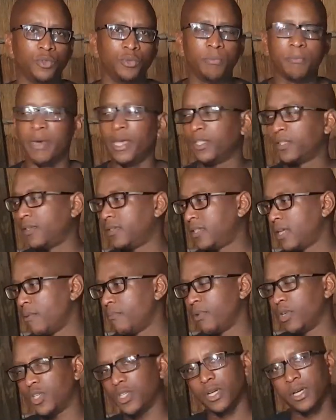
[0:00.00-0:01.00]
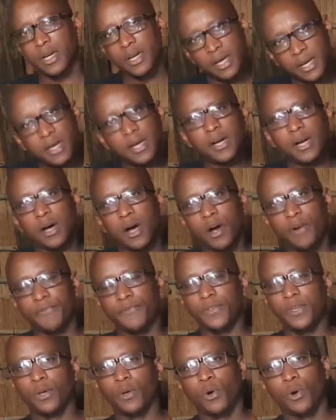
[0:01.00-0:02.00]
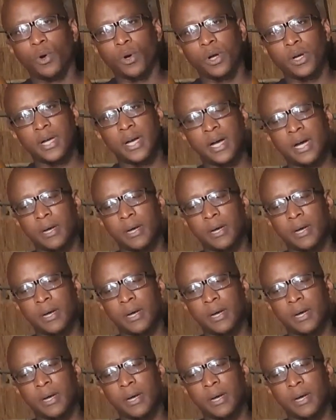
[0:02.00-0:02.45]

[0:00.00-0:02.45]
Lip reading: measure the temperature of your